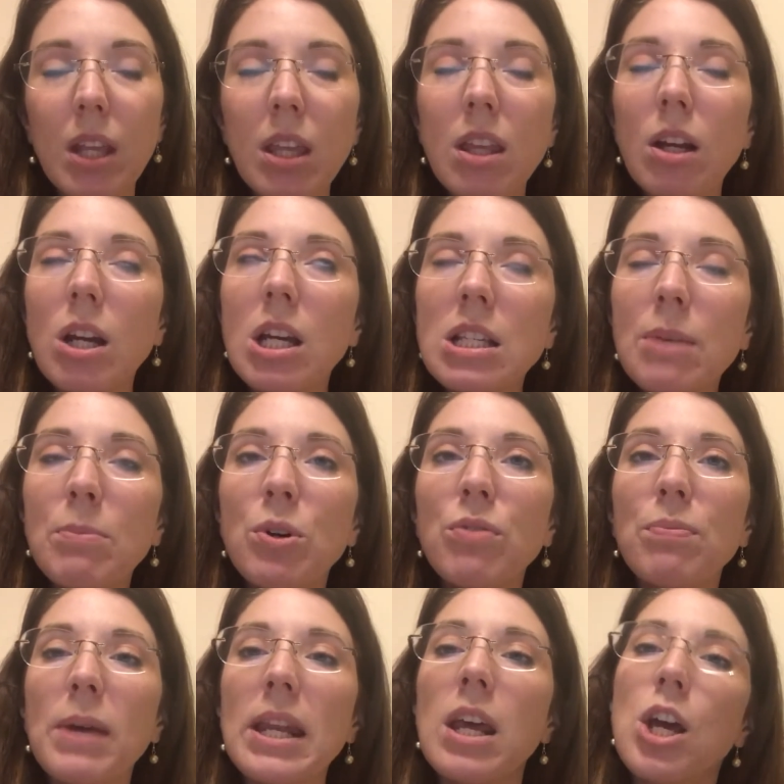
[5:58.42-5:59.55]
There is a
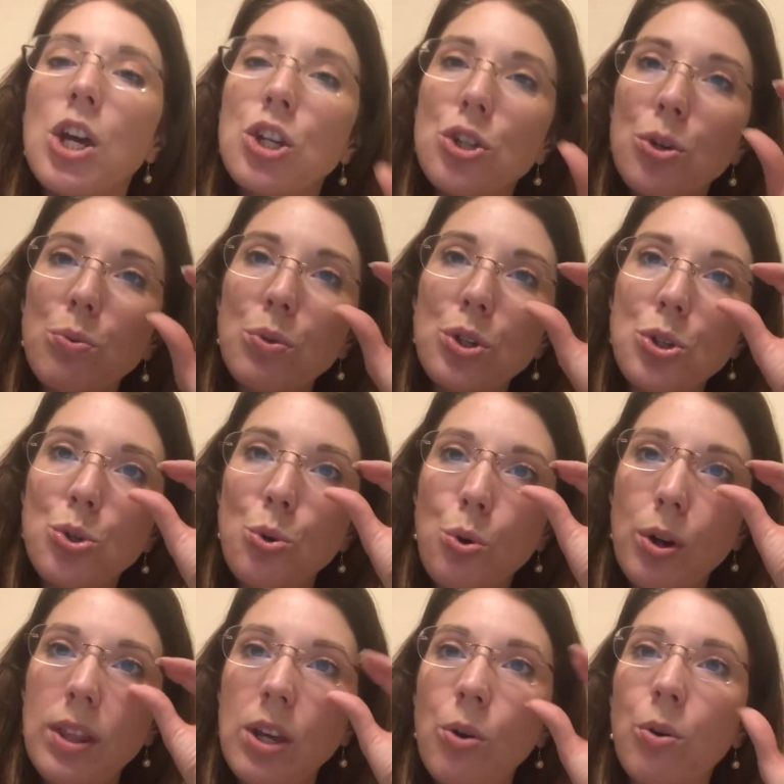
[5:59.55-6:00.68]
movement to
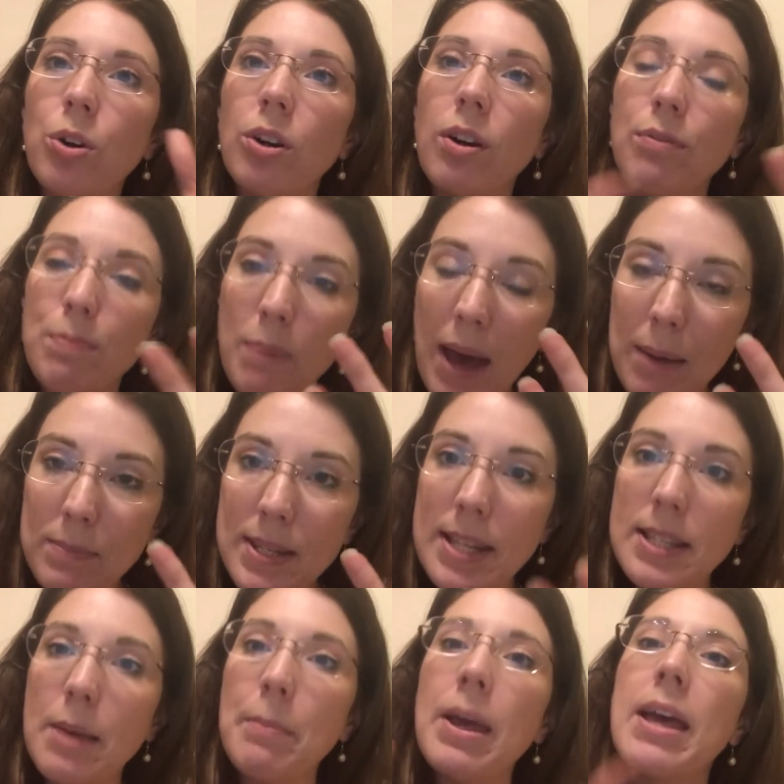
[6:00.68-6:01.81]
restore the order of
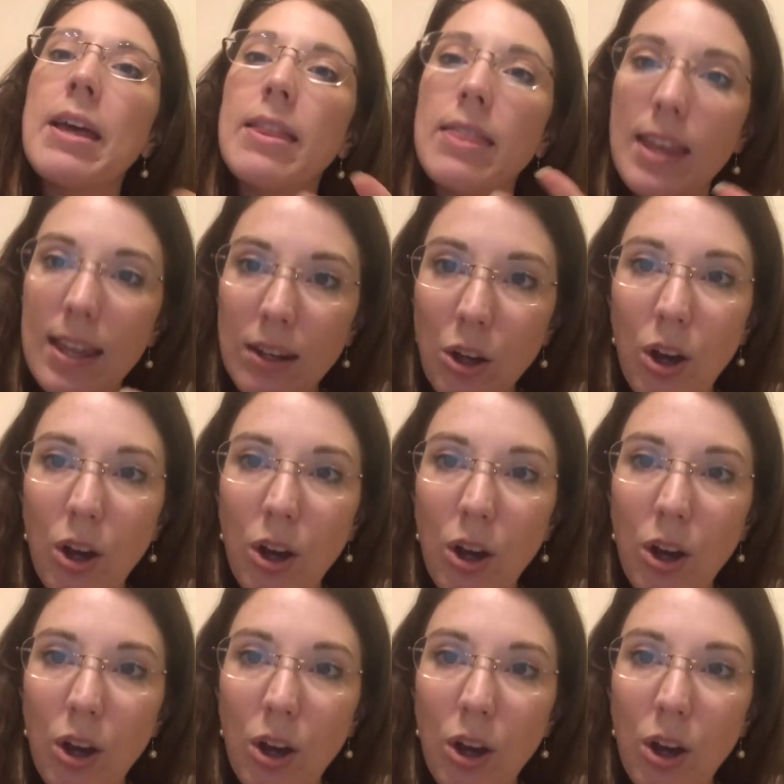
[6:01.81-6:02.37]
baptism, then